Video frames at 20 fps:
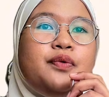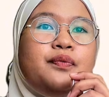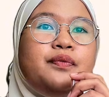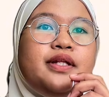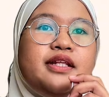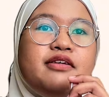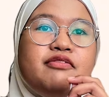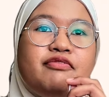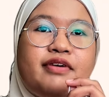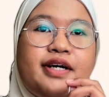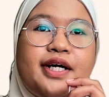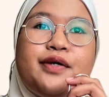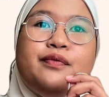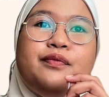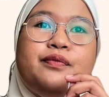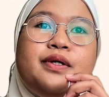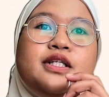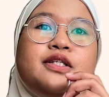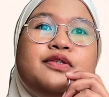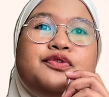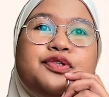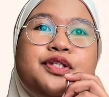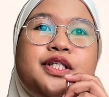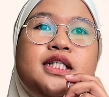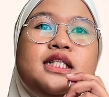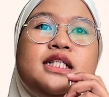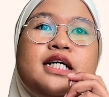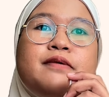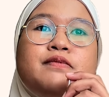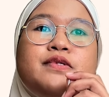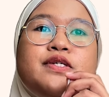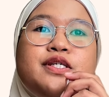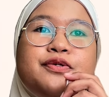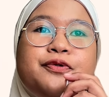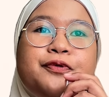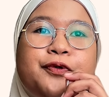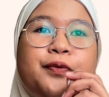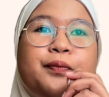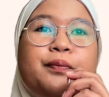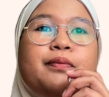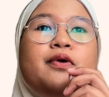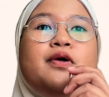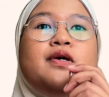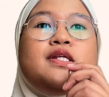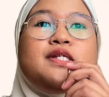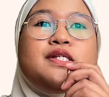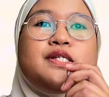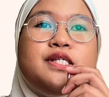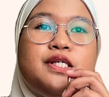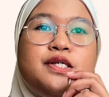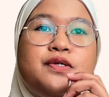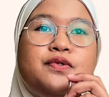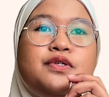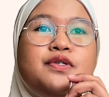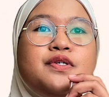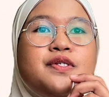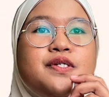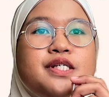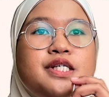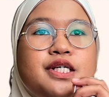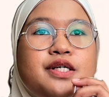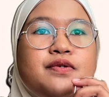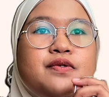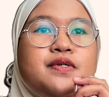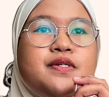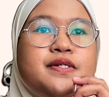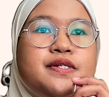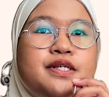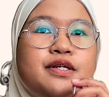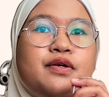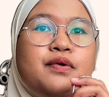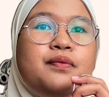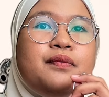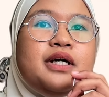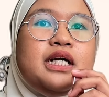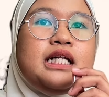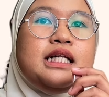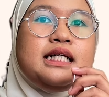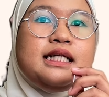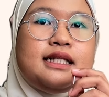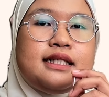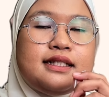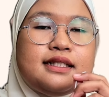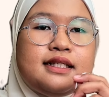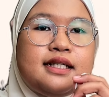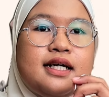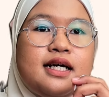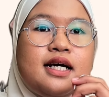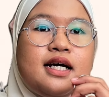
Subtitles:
We divide with 3 times 0.0001 liter,